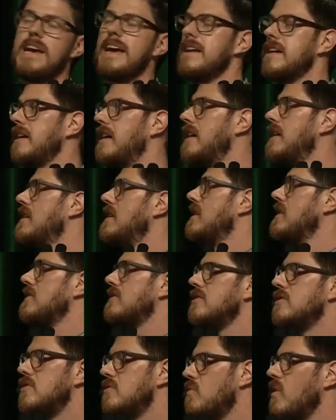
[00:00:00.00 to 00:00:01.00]
data
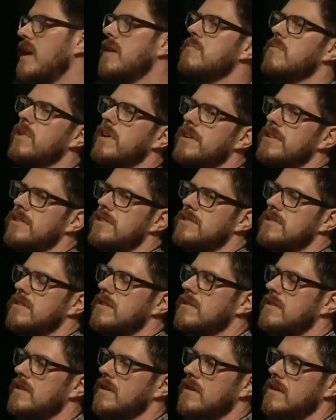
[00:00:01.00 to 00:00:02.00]
to do way more
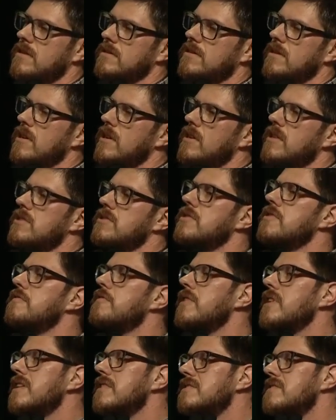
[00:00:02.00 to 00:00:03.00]
interesting things. So
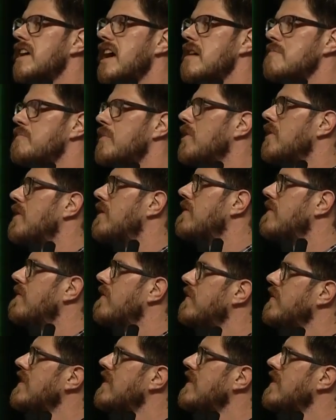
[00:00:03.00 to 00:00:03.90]
for example,